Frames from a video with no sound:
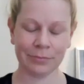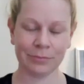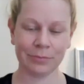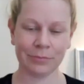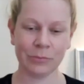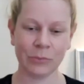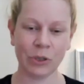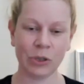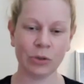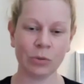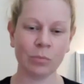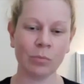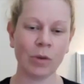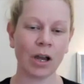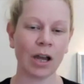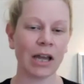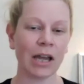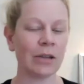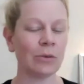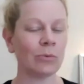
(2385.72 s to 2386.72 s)
You
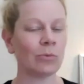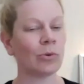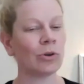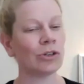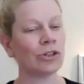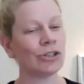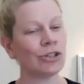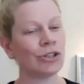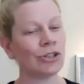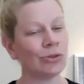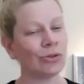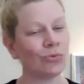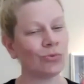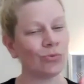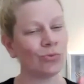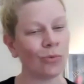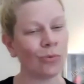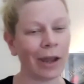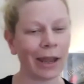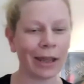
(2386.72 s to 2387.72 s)
might want to
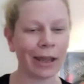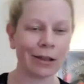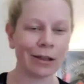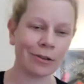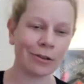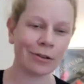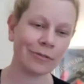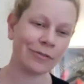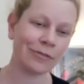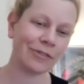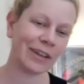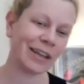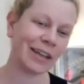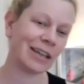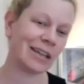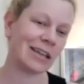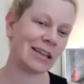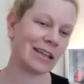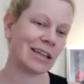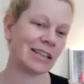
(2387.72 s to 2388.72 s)
wiggle
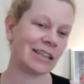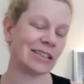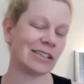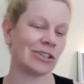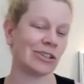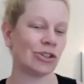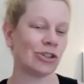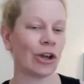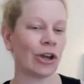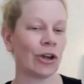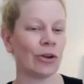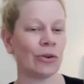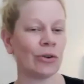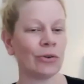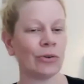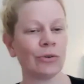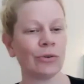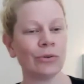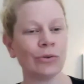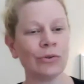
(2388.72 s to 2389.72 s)
fingers and
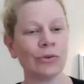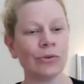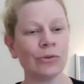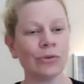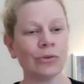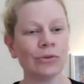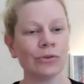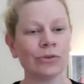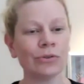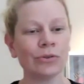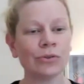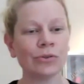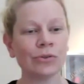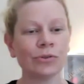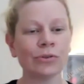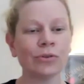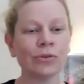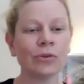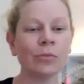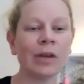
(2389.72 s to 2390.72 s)
toes,
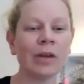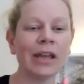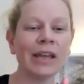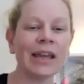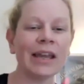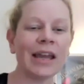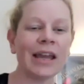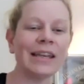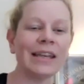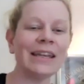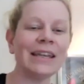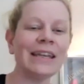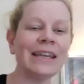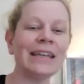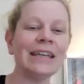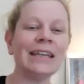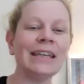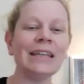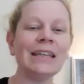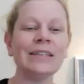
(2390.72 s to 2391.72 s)
or make any
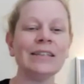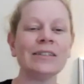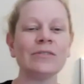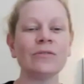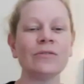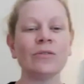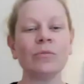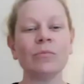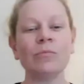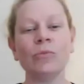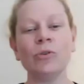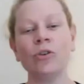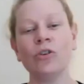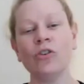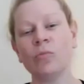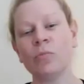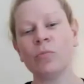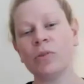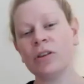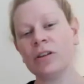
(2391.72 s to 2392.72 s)
easeful
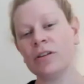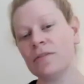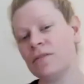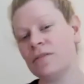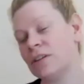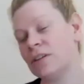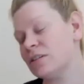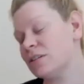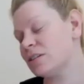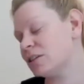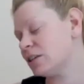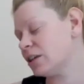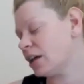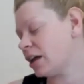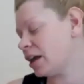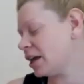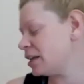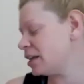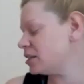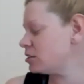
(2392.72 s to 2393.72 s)
movement that feels
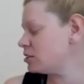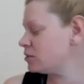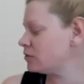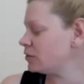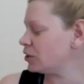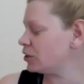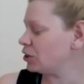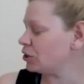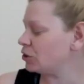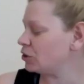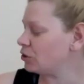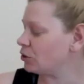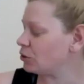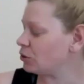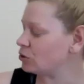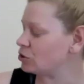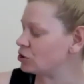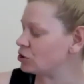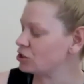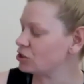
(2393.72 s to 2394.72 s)
nice for
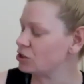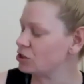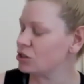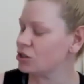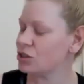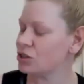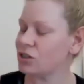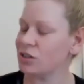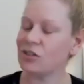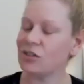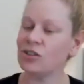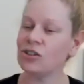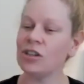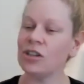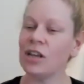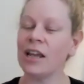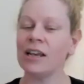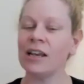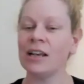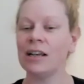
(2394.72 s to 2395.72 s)
you. Just
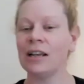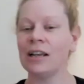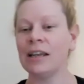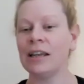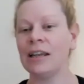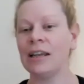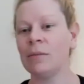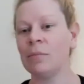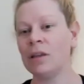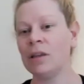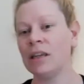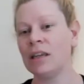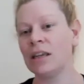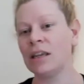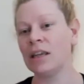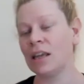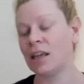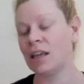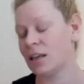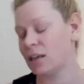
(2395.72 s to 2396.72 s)
gently
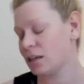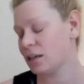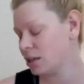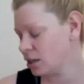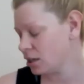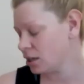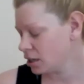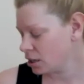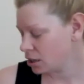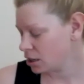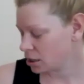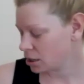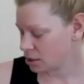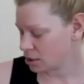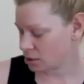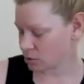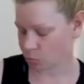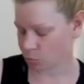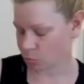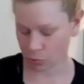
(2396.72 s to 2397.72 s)
begin
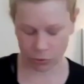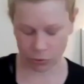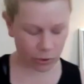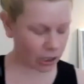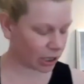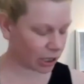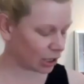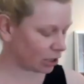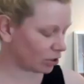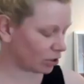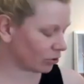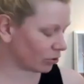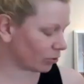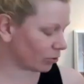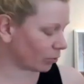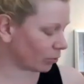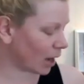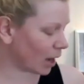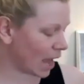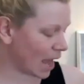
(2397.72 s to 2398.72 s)
to bring your
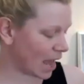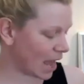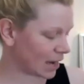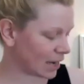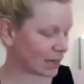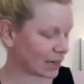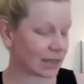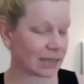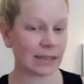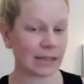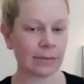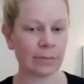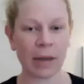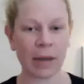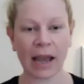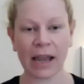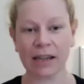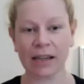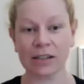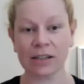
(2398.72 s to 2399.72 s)
awareness
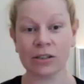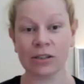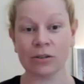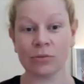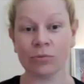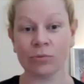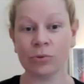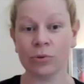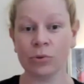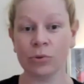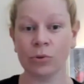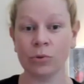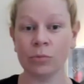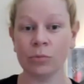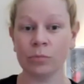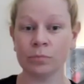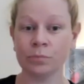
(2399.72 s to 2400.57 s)
back to the room,